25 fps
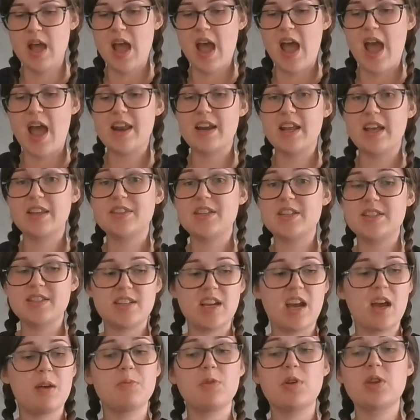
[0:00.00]
And at this
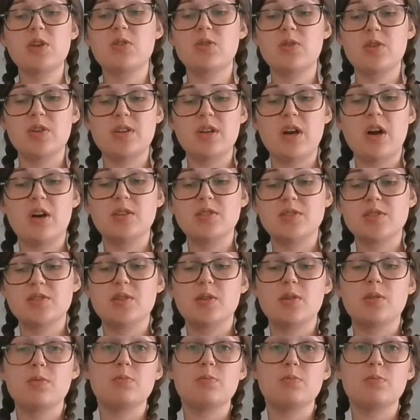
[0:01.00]
time, we could also